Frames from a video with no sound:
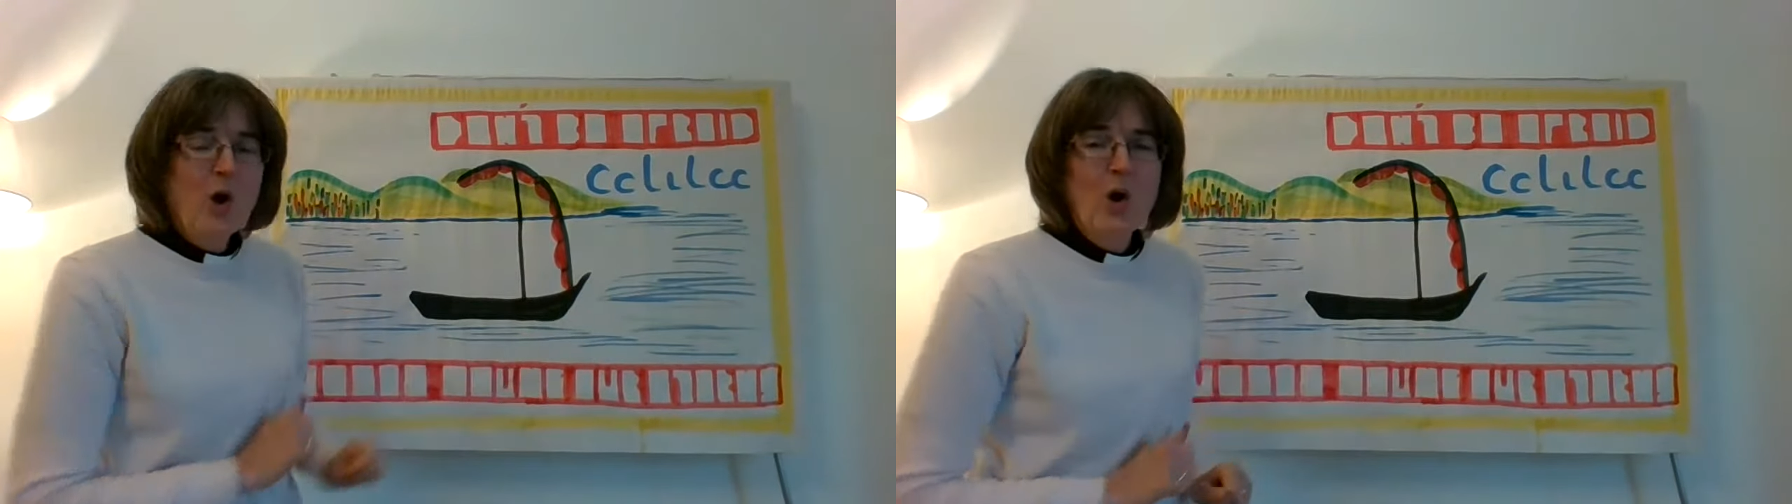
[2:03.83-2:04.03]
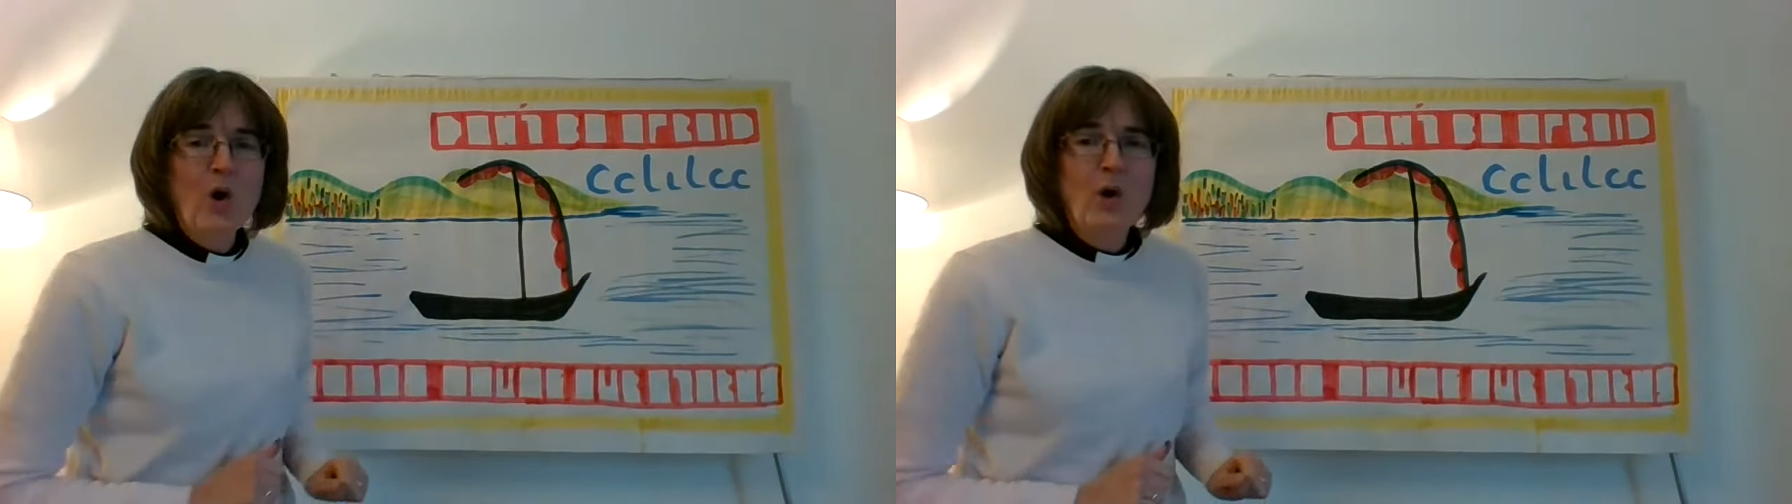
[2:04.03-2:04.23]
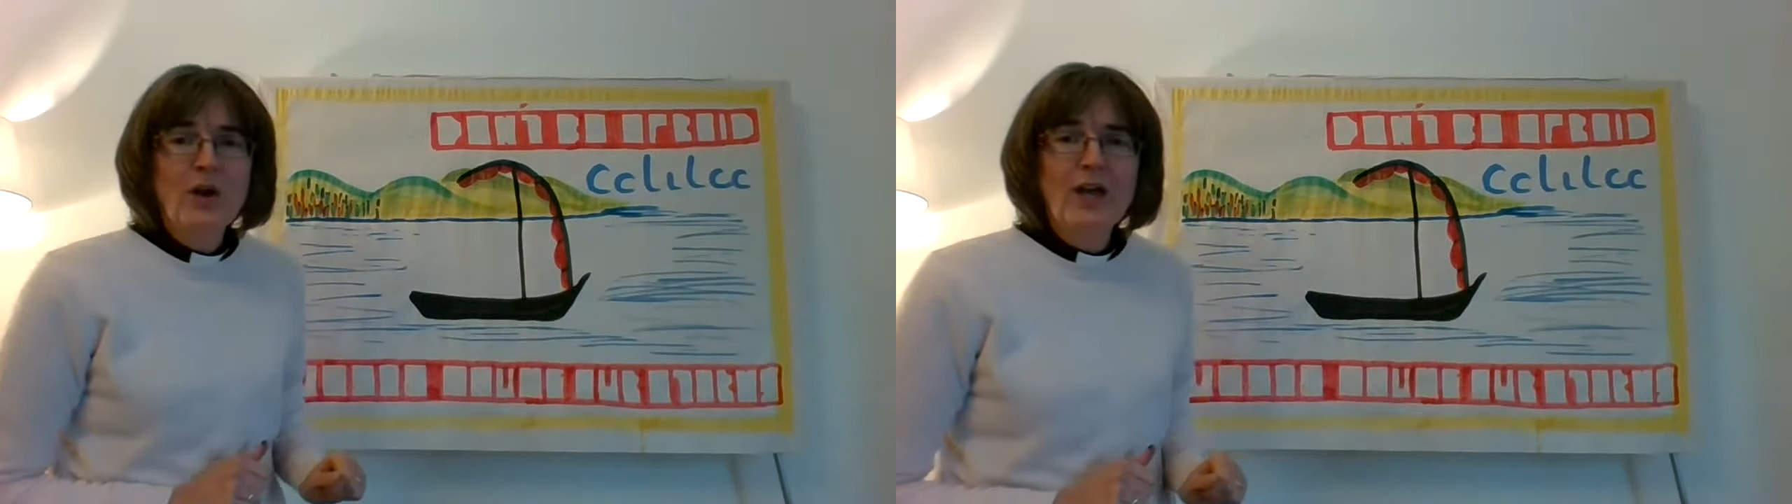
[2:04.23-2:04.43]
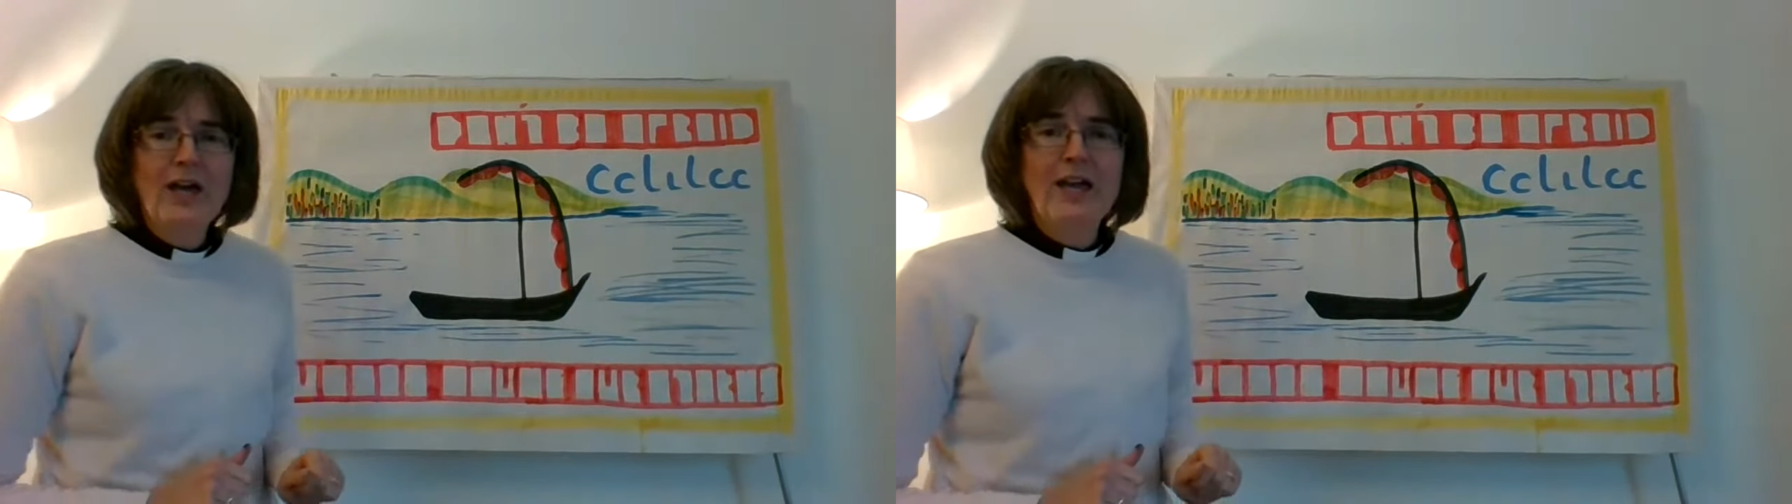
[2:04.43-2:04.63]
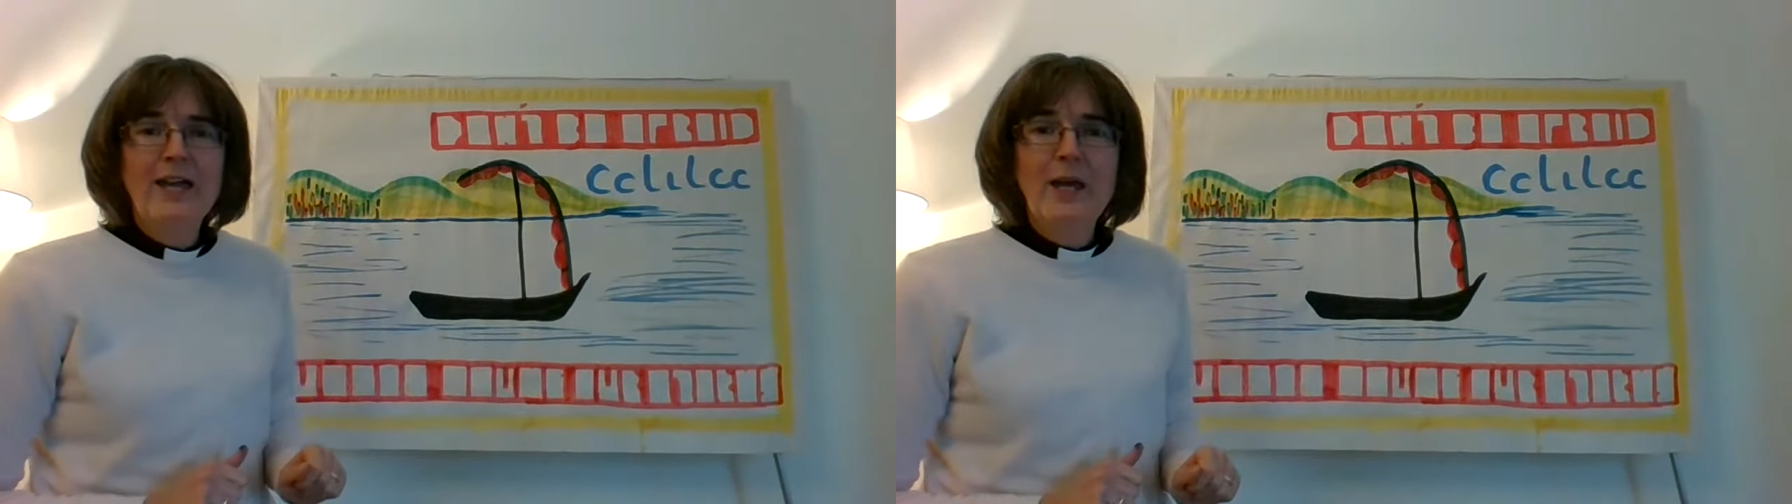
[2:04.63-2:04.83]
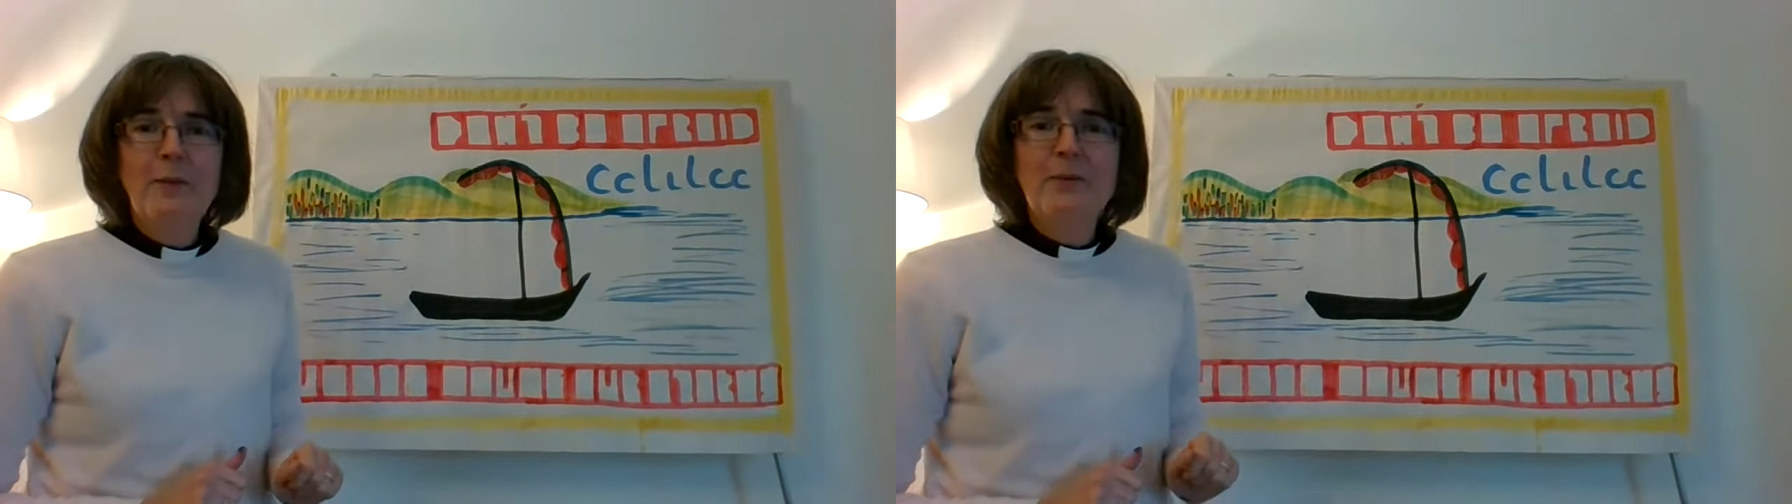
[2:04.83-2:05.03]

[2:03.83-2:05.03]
on a